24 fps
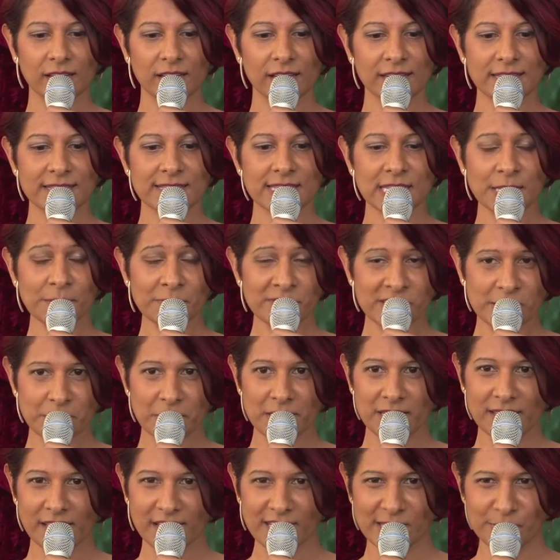it seems to
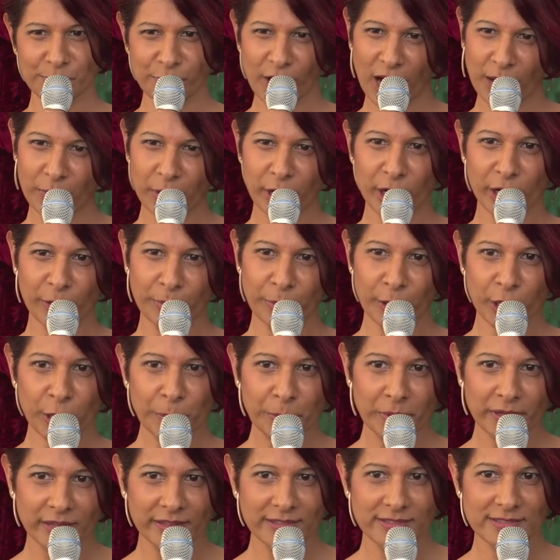be that its primary
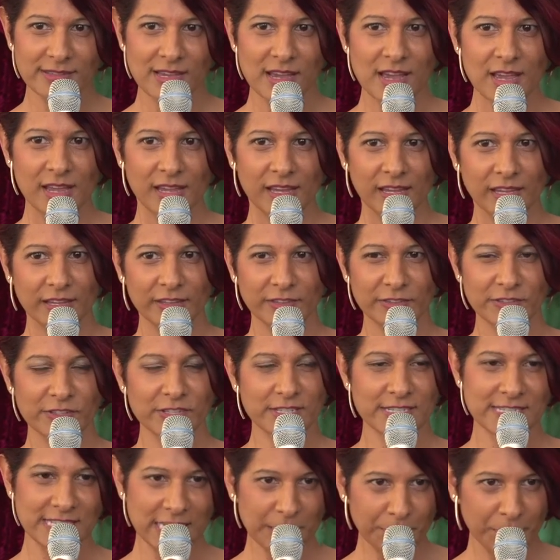purpose is
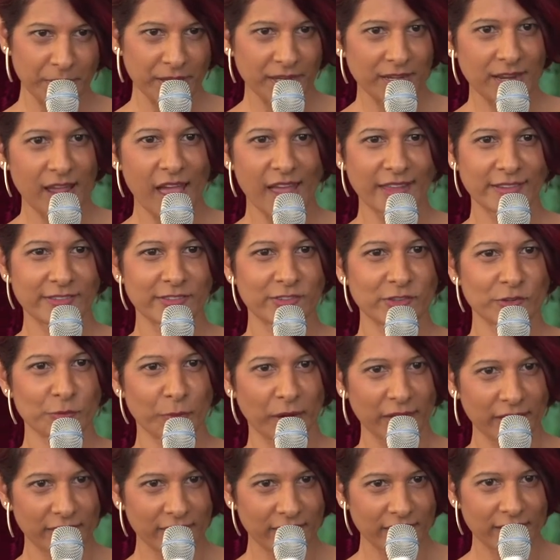to deepen and
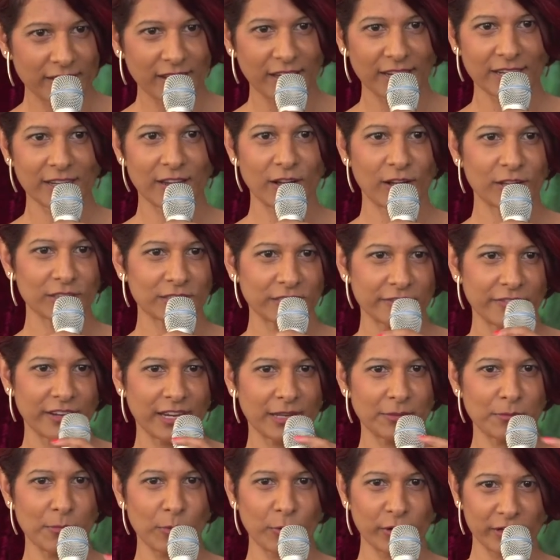strengthen and
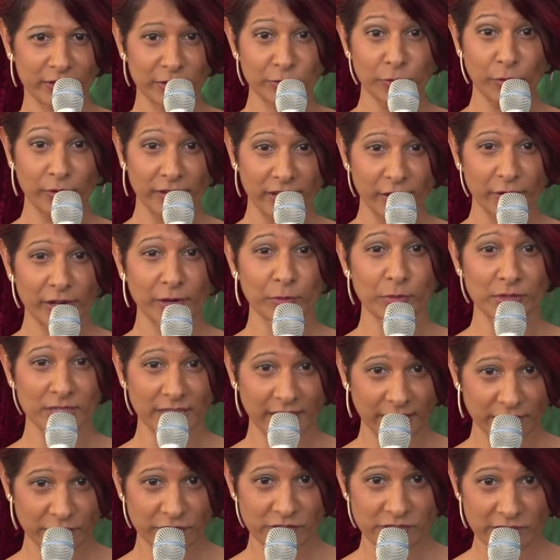cultivate more extraordinary
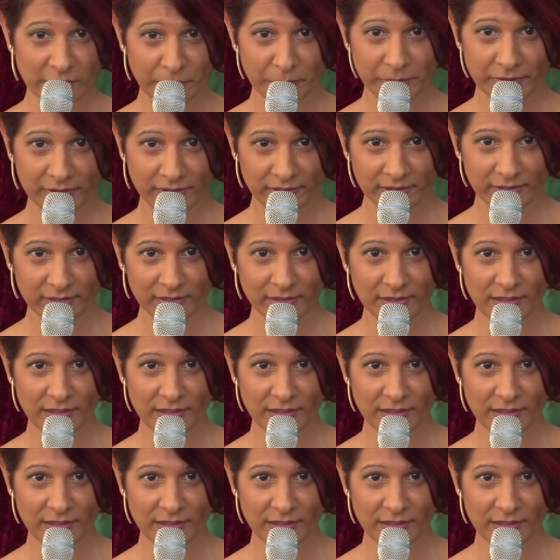relationships